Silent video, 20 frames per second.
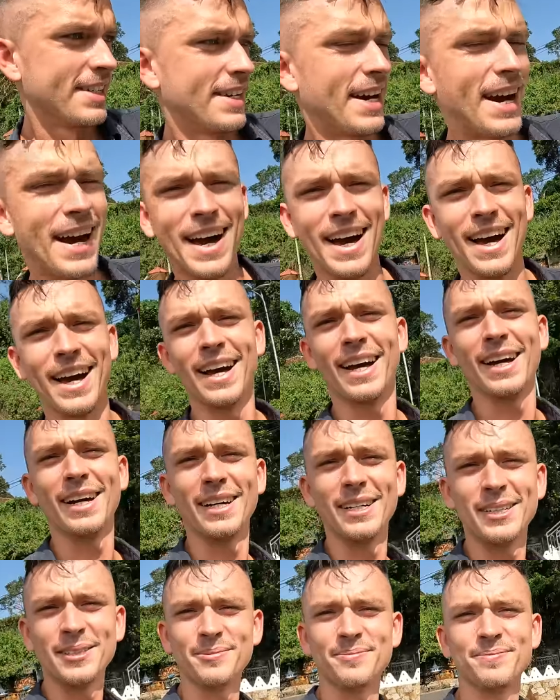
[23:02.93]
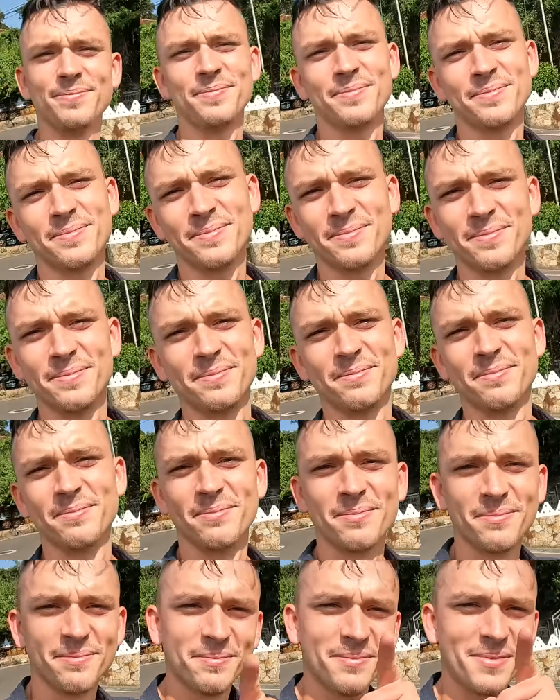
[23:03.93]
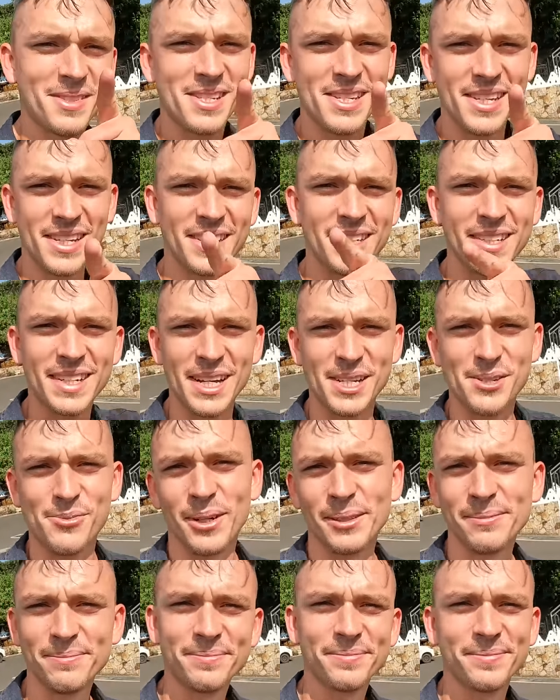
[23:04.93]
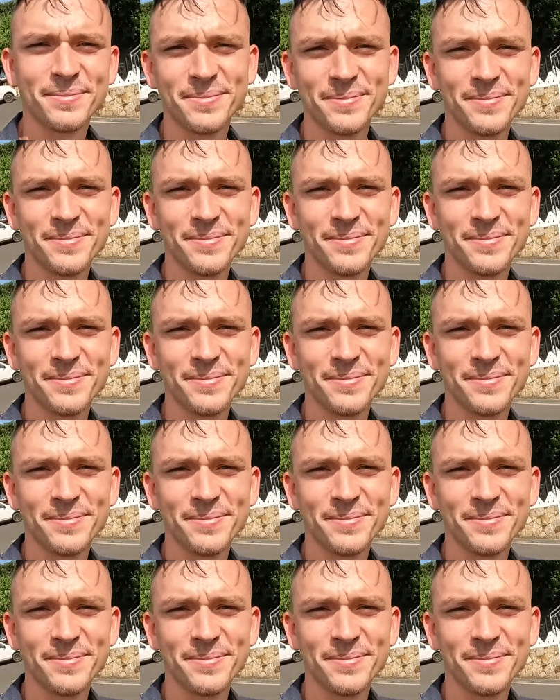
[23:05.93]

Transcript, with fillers: Ah. See you in the next one.